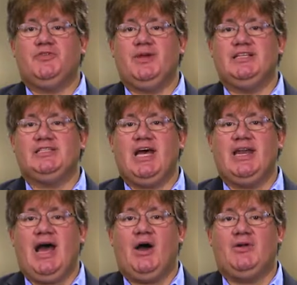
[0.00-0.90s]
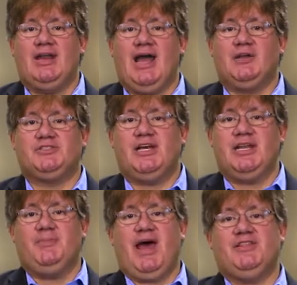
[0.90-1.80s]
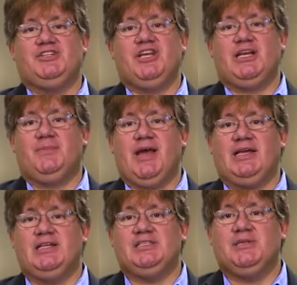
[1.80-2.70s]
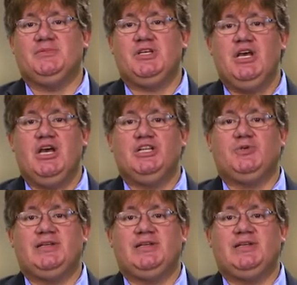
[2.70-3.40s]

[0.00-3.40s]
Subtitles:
from inside out and outside in pathogenic mechanisms to